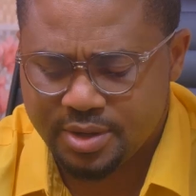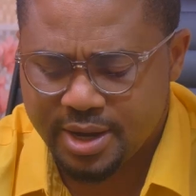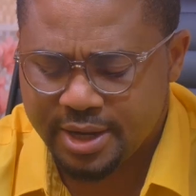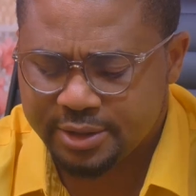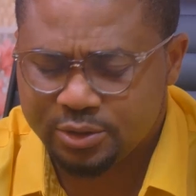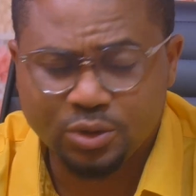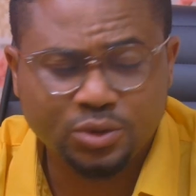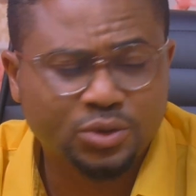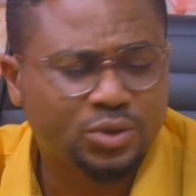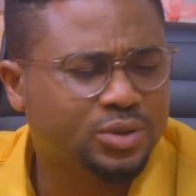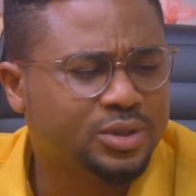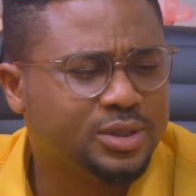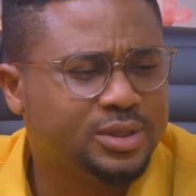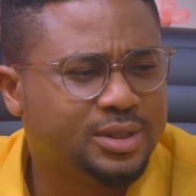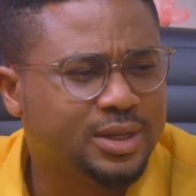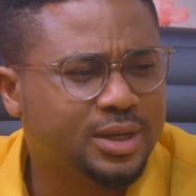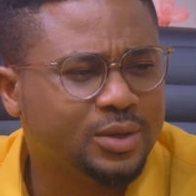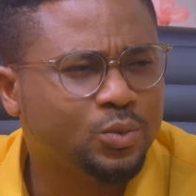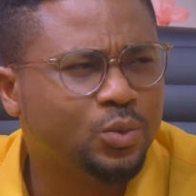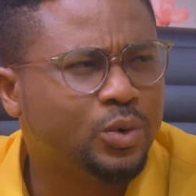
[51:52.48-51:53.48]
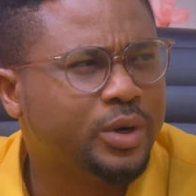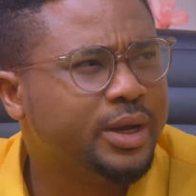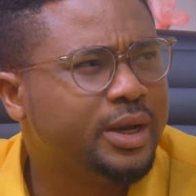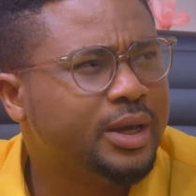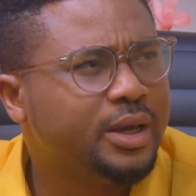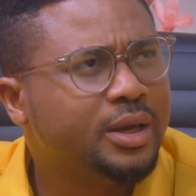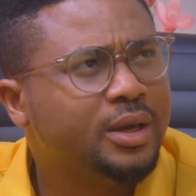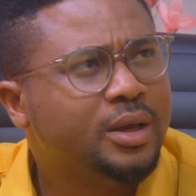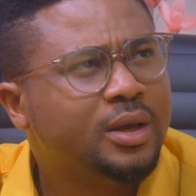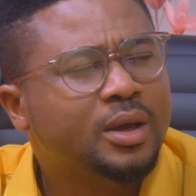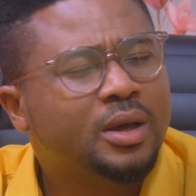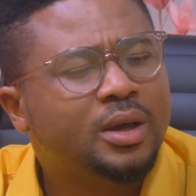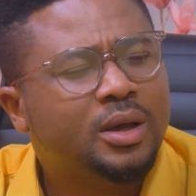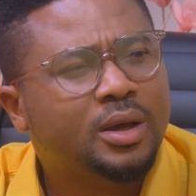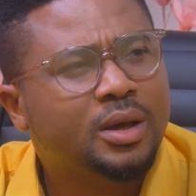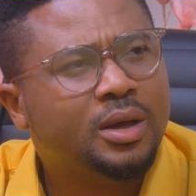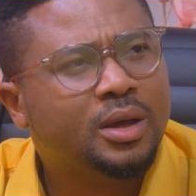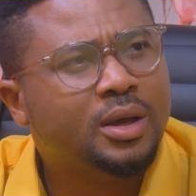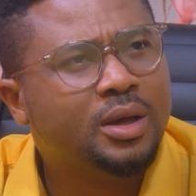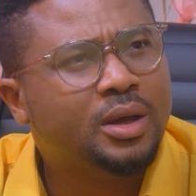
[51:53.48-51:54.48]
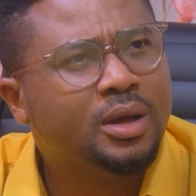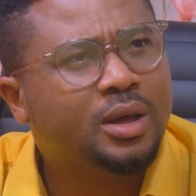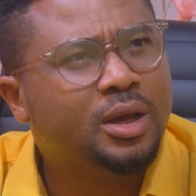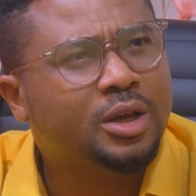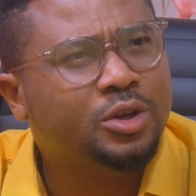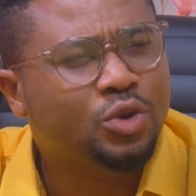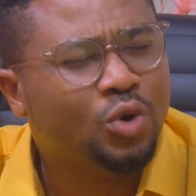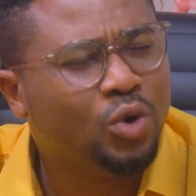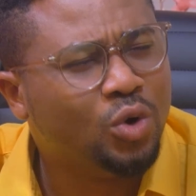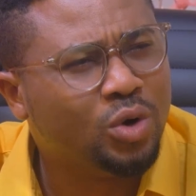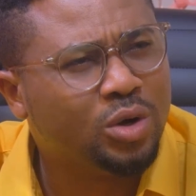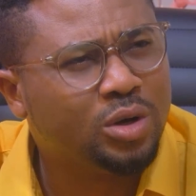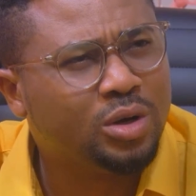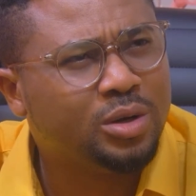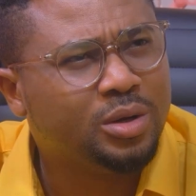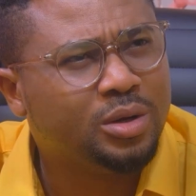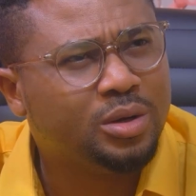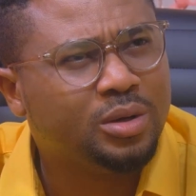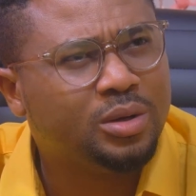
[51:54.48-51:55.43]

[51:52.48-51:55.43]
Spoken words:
I don't understand why a young,